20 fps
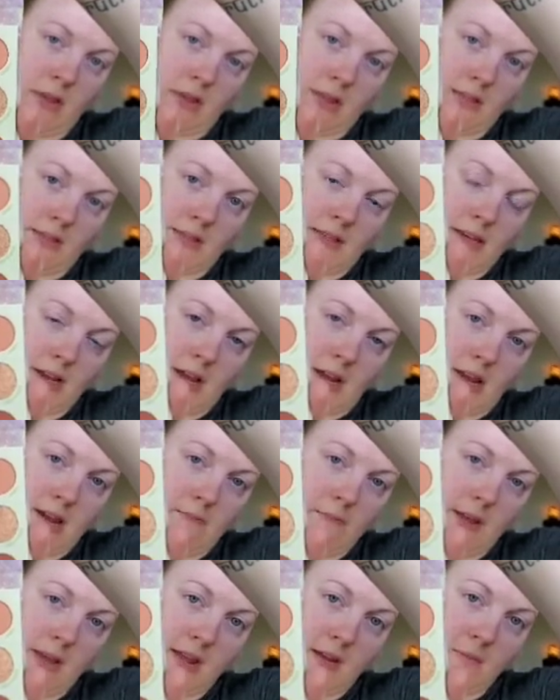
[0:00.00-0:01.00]
It's a
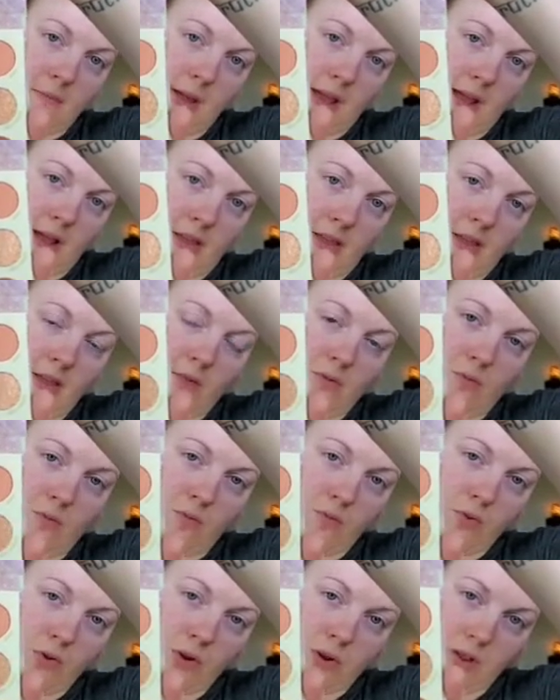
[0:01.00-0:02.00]
9-pan palette,
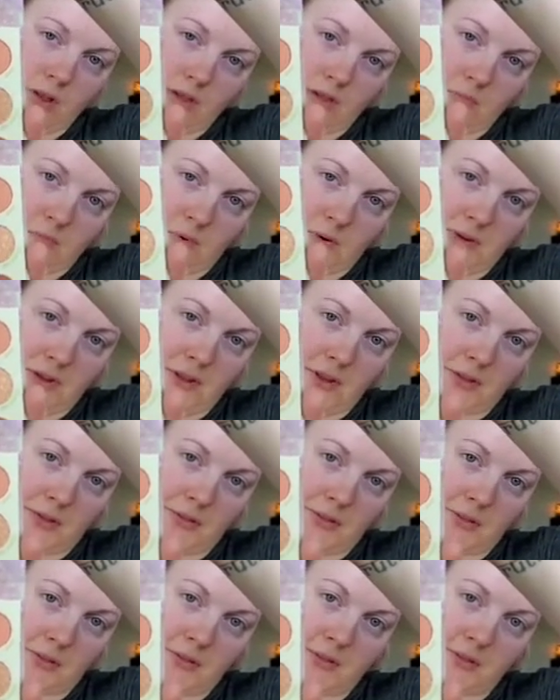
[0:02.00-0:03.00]
really pretty
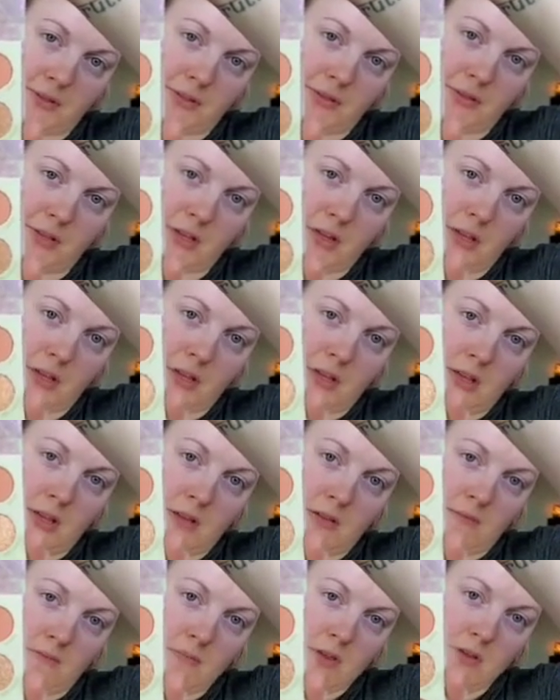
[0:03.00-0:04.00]
colors,
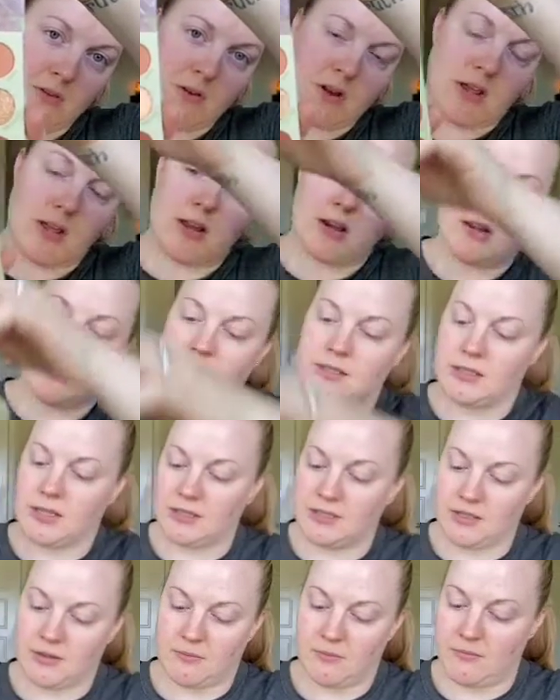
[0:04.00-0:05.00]
muted. It's
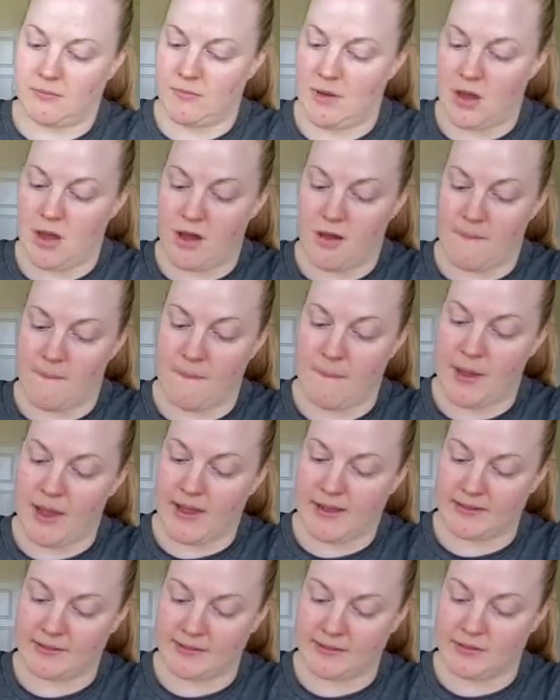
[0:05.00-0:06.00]
got some
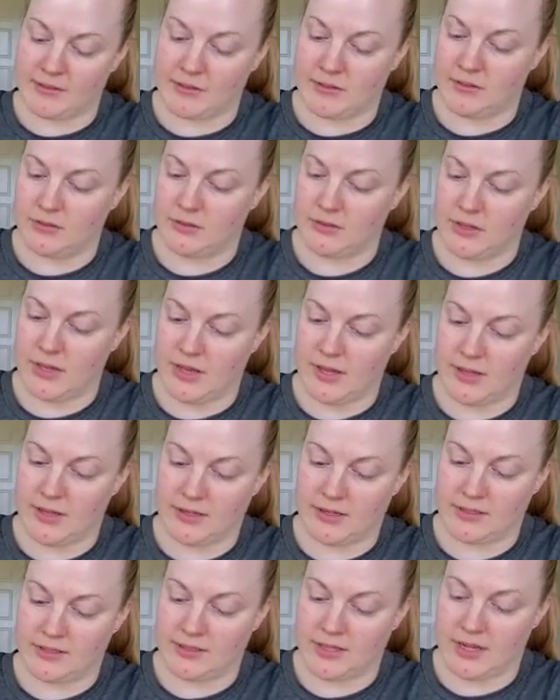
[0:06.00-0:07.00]
mattes
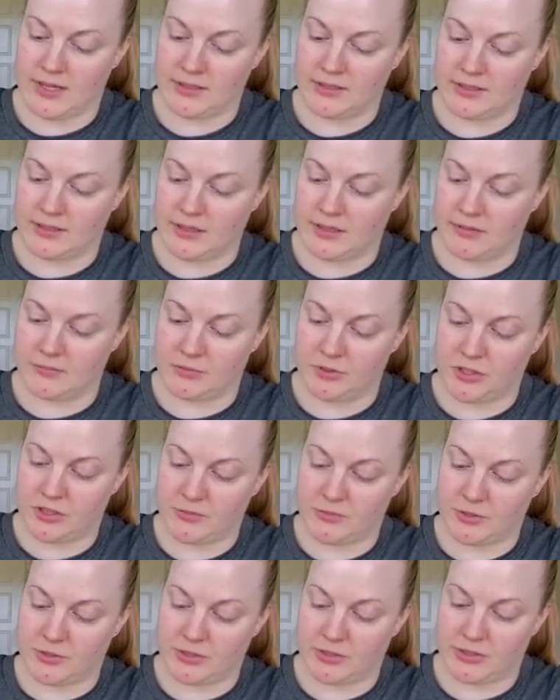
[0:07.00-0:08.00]
and it's got some
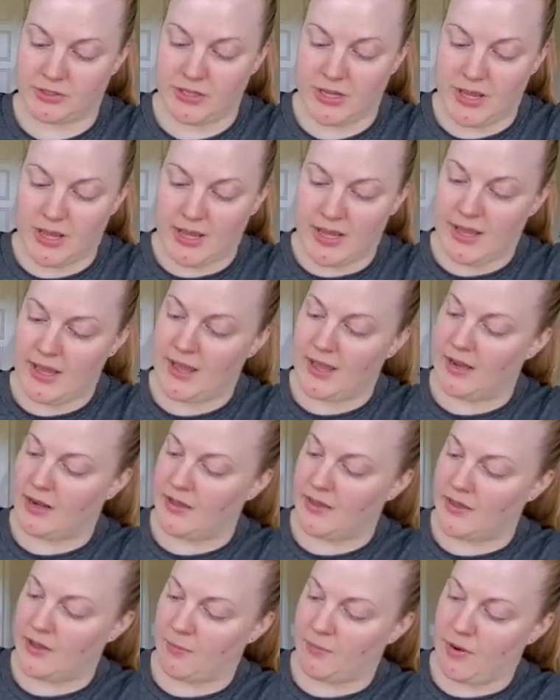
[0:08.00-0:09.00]
shimmers and I
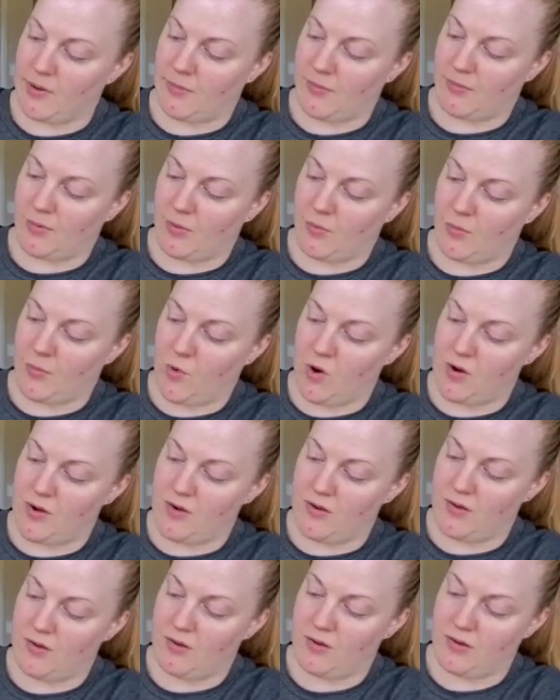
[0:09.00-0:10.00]
think probably one